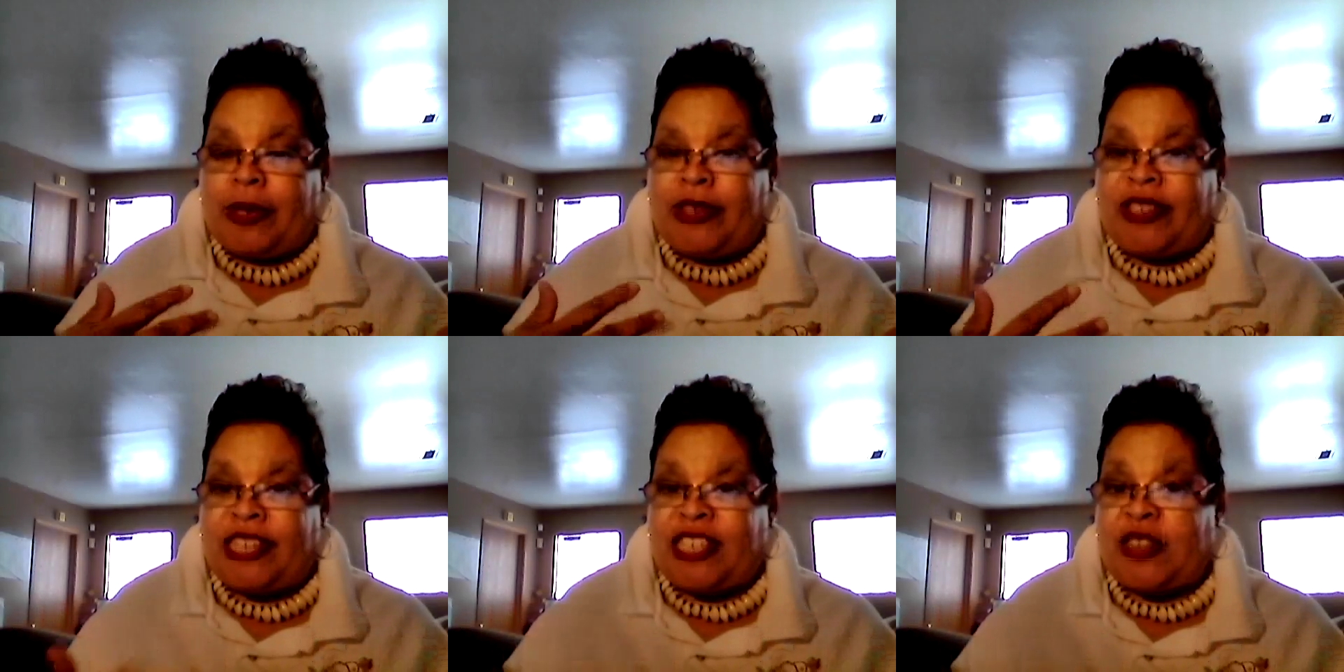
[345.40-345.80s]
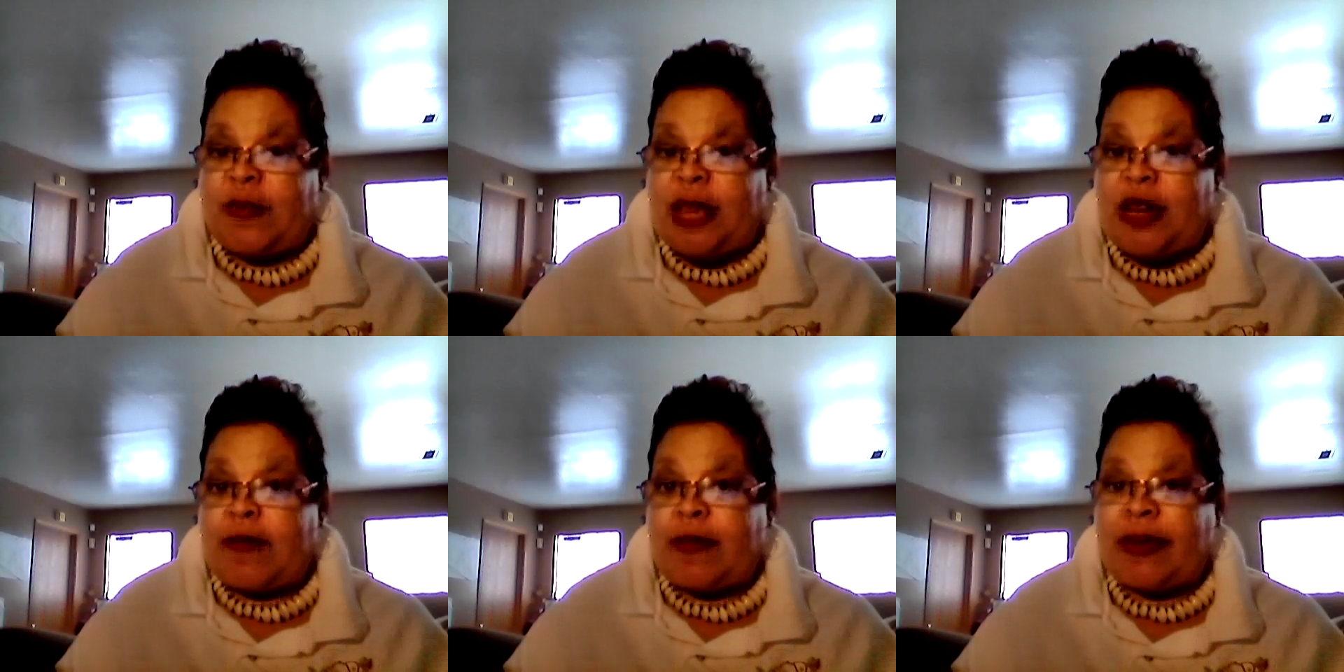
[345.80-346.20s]

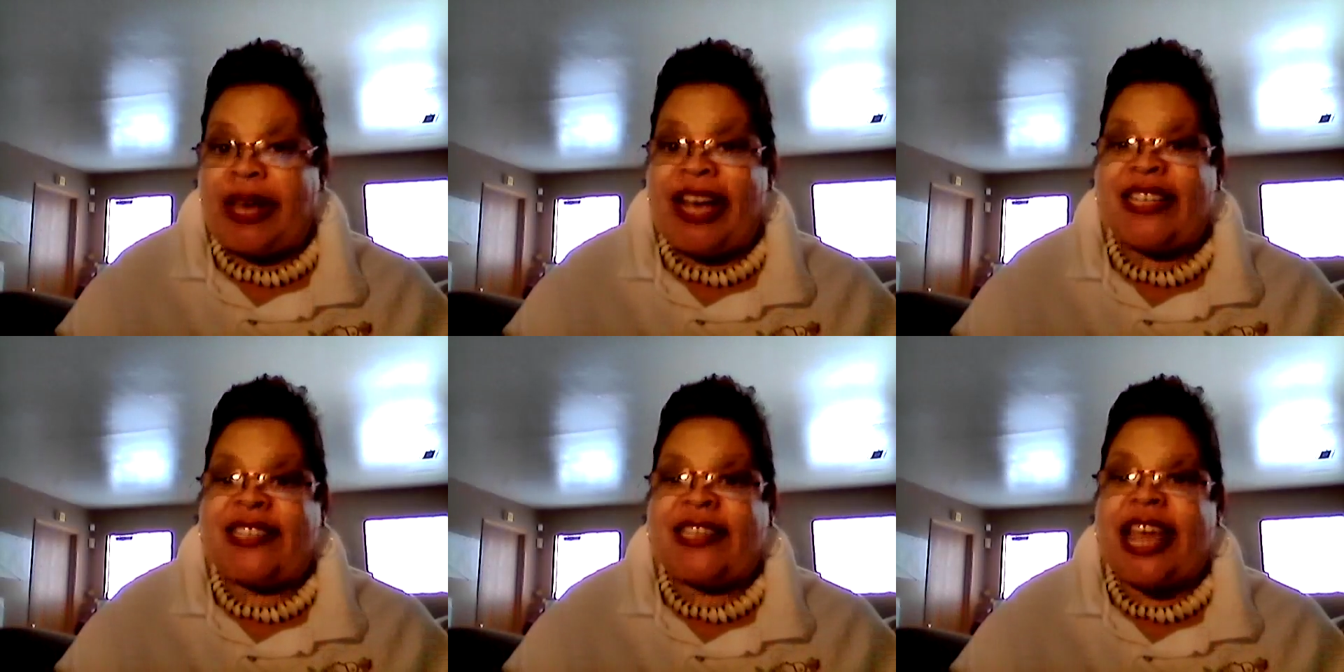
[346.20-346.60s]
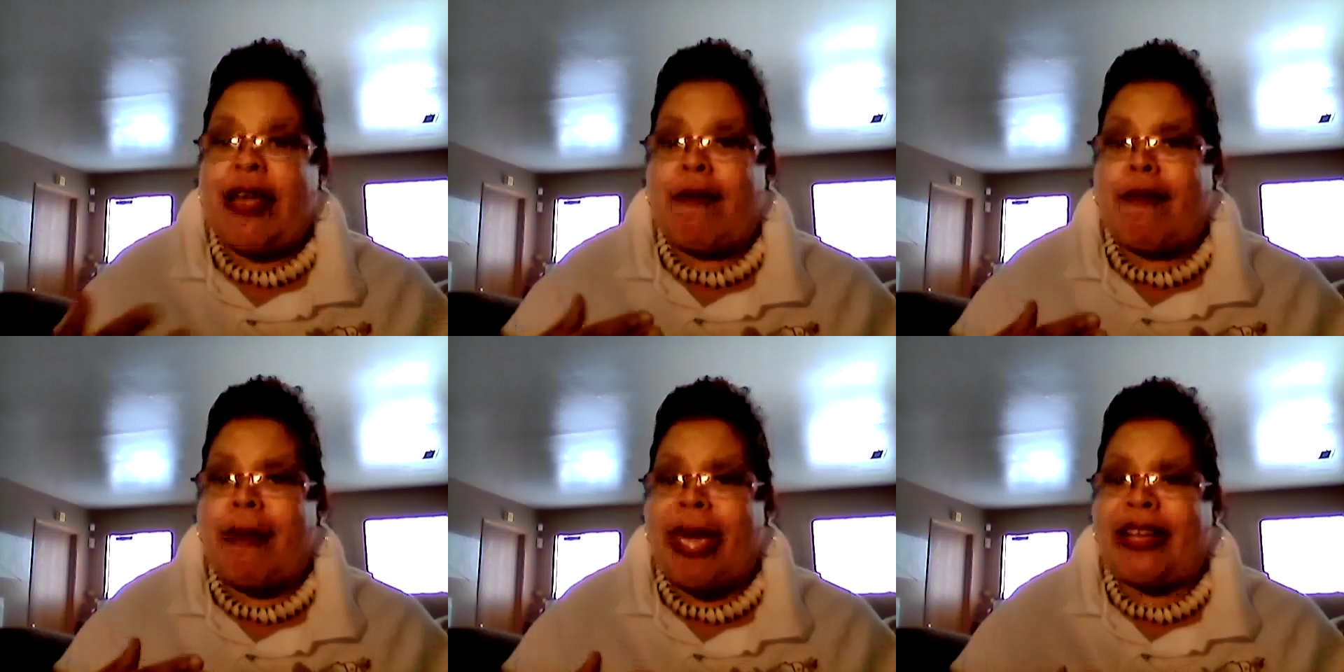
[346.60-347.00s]
system in place,
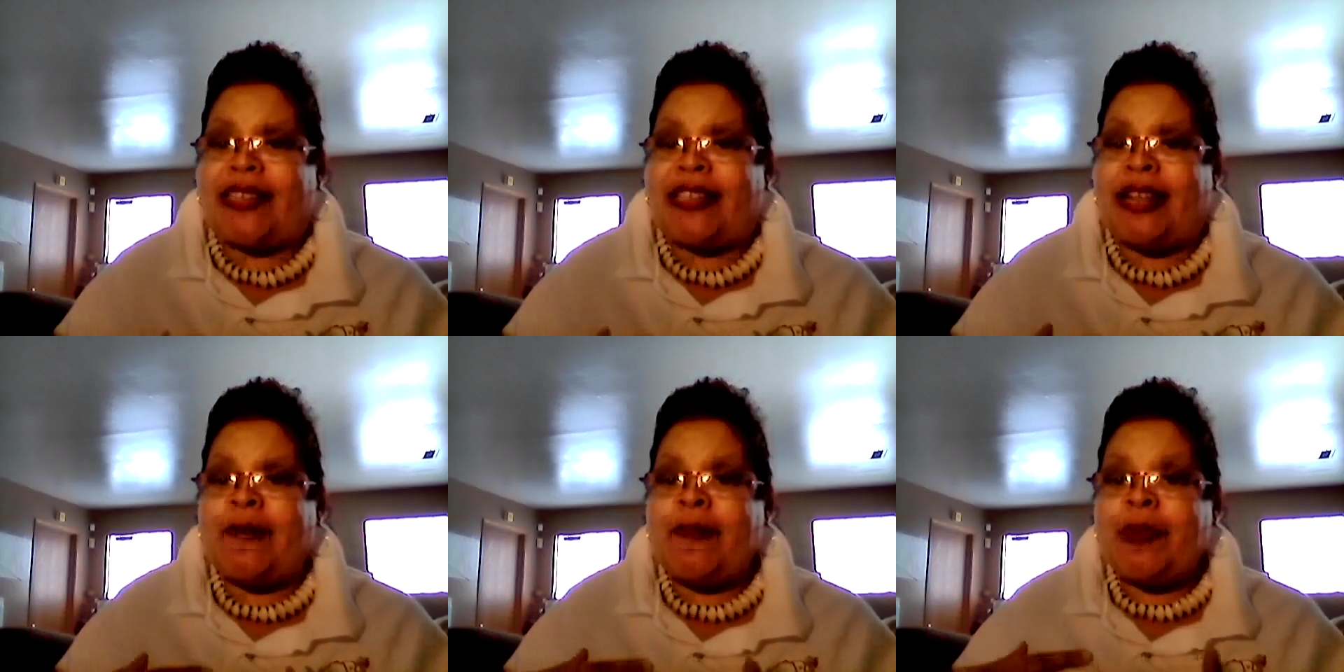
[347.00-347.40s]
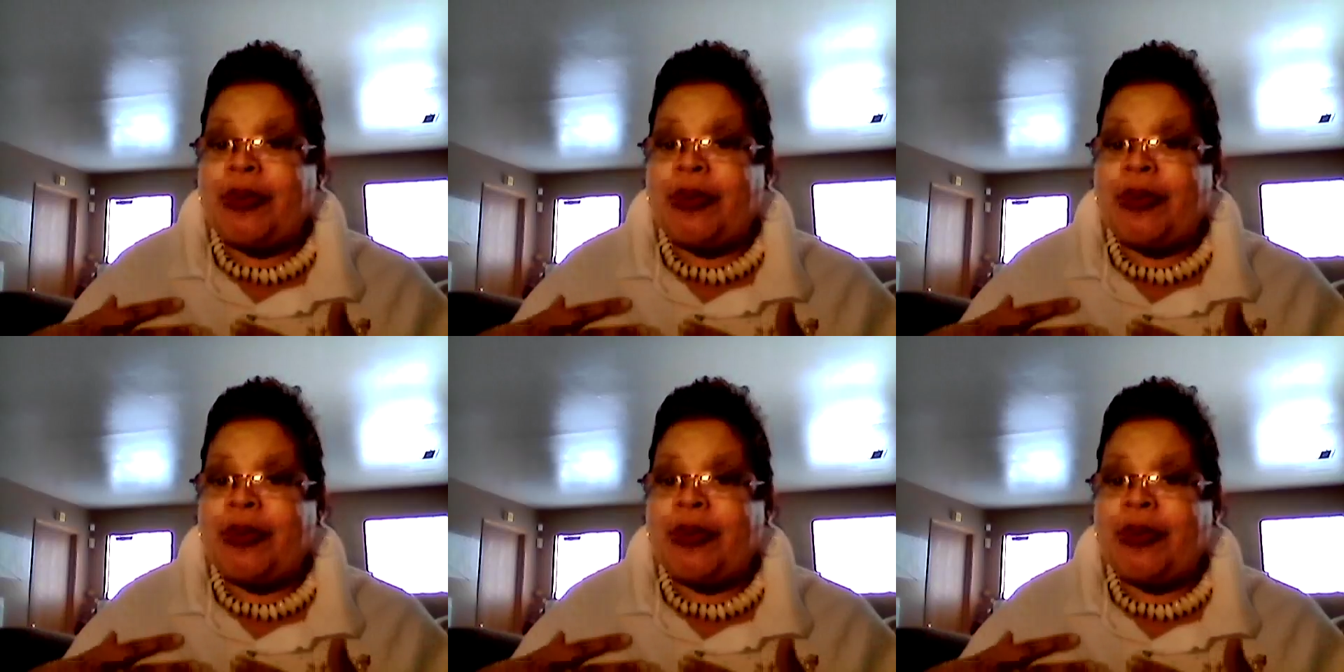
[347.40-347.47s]
it makes